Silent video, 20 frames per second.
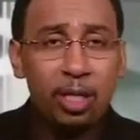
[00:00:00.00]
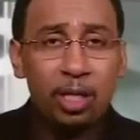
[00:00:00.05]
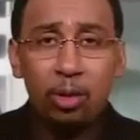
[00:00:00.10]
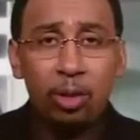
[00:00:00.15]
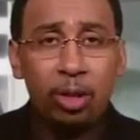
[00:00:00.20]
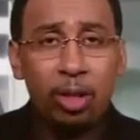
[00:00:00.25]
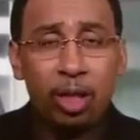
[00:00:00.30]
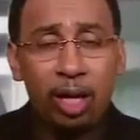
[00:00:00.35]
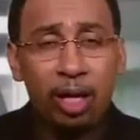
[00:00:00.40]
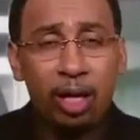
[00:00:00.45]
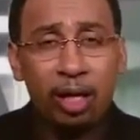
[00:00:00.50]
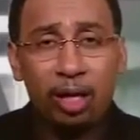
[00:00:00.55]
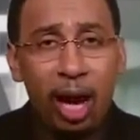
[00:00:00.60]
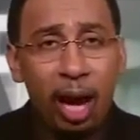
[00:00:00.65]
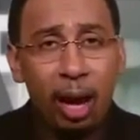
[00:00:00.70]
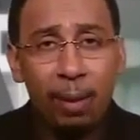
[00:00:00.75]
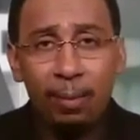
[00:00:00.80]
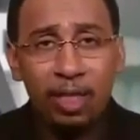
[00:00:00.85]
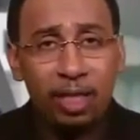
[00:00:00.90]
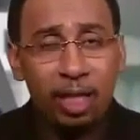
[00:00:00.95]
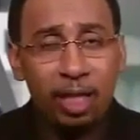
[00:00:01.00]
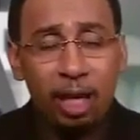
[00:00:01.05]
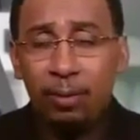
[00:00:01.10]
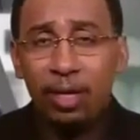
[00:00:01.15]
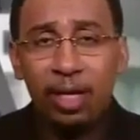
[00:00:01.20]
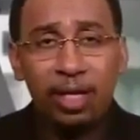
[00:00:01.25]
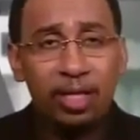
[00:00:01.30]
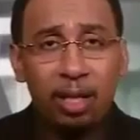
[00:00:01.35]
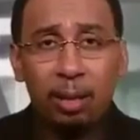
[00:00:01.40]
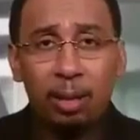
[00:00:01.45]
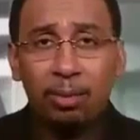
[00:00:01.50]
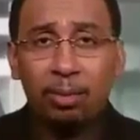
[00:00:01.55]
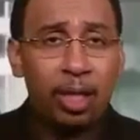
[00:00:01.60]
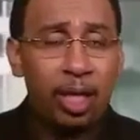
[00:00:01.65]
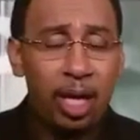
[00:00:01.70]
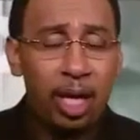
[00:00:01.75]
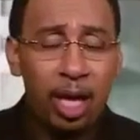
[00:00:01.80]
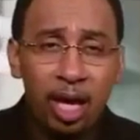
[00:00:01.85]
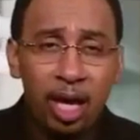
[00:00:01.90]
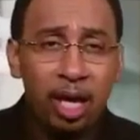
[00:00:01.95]
do color commentary or
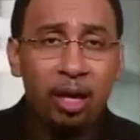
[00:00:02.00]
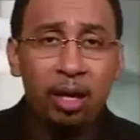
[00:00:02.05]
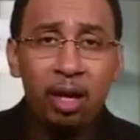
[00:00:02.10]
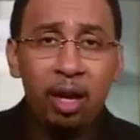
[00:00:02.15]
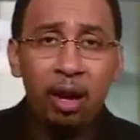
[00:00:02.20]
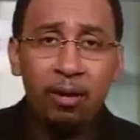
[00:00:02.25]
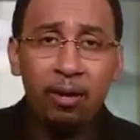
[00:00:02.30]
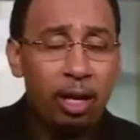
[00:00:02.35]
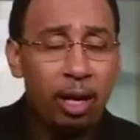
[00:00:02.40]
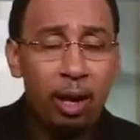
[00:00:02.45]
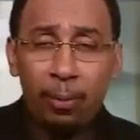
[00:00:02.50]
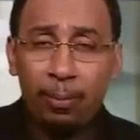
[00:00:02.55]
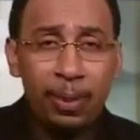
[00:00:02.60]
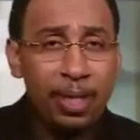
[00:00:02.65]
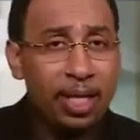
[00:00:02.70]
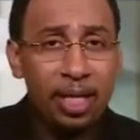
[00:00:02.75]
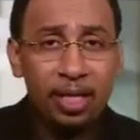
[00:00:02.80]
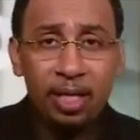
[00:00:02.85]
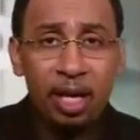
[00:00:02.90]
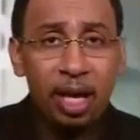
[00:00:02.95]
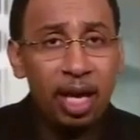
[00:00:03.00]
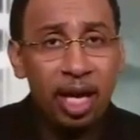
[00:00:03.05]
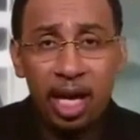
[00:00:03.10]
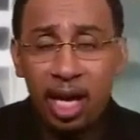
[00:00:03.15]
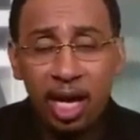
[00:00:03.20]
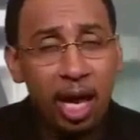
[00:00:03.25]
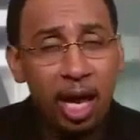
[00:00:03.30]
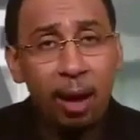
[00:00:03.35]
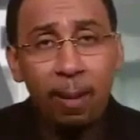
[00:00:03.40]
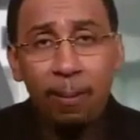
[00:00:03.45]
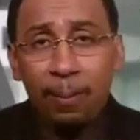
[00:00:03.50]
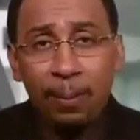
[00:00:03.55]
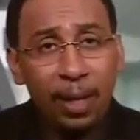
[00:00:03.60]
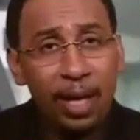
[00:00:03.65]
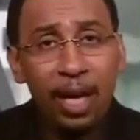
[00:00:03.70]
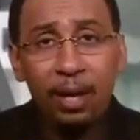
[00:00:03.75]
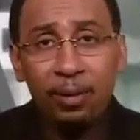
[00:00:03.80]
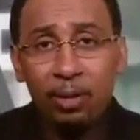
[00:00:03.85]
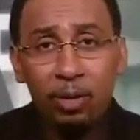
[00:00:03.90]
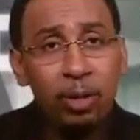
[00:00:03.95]
something here, because he ain't
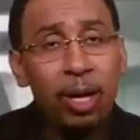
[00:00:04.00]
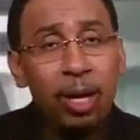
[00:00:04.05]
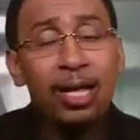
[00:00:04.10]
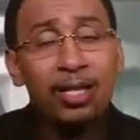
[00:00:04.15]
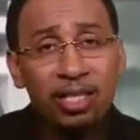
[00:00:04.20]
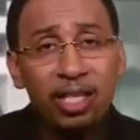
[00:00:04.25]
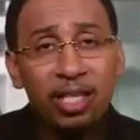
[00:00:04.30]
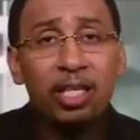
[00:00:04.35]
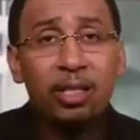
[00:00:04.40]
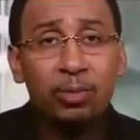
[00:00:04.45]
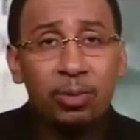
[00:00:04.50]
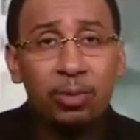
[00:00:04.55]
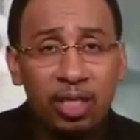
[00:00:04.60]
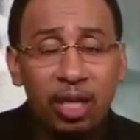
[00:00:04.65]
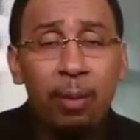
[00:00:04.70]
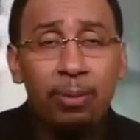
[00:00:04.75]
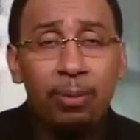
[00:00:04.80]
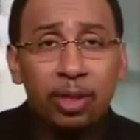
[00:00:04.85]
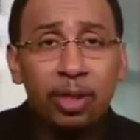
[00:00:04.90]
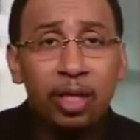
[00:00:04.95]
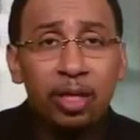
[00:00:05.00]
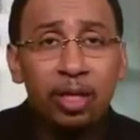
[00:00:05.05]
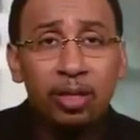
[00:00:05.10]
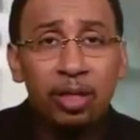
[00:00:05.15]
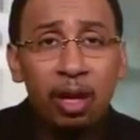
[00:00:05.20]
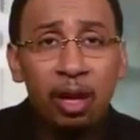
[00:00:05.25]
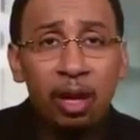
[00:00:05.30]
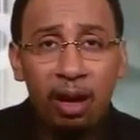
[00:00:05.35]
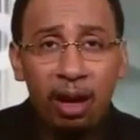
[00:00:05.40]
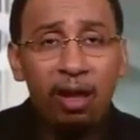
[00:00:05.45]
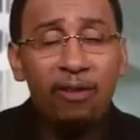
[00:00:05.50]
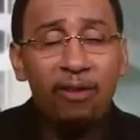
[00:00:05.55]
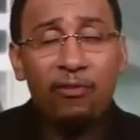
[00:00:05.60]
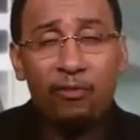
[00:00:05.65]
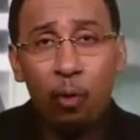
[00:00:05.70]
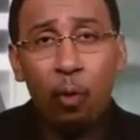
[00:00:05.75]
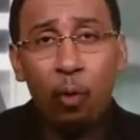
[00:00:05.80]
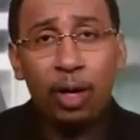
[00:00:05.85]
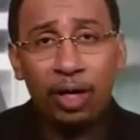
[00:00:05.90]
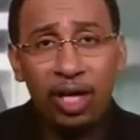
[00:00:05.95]
playing. You got 6 receptions in
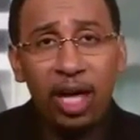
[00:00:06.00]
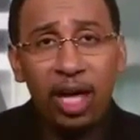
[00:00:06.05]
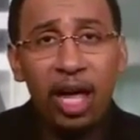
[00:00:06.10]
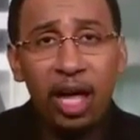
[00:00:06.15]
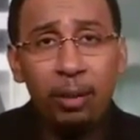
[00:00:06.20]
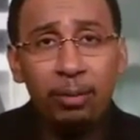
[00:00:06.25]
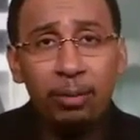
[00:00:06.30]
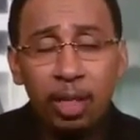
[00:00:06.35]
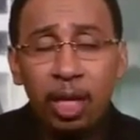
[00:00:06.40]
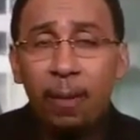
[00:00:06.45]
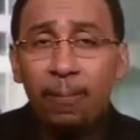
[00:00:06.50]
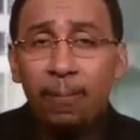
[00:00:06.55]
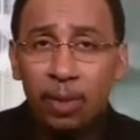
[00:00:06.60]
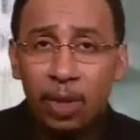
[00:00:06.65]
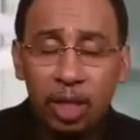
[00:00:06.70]
4 games.